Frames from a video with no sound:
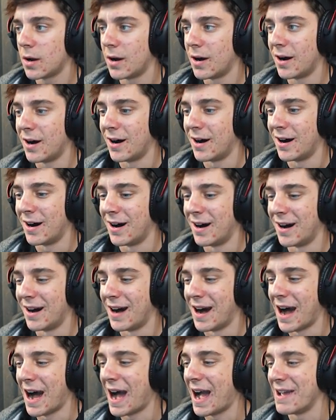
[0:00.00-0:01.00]

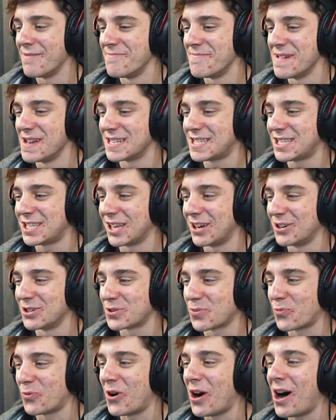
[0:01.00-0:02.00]
Ah, I miss
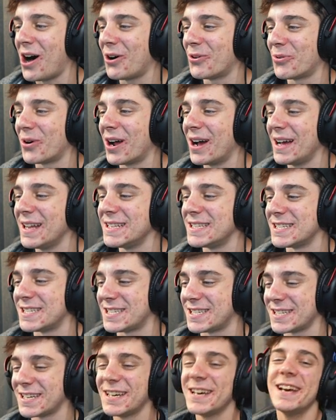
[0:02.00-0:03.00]
those wall
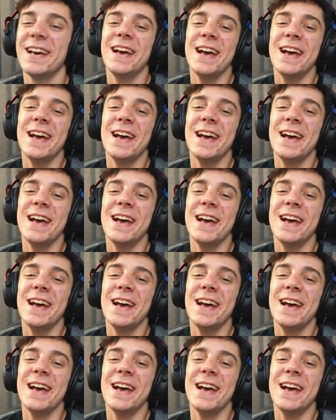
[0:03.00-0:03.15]
runs.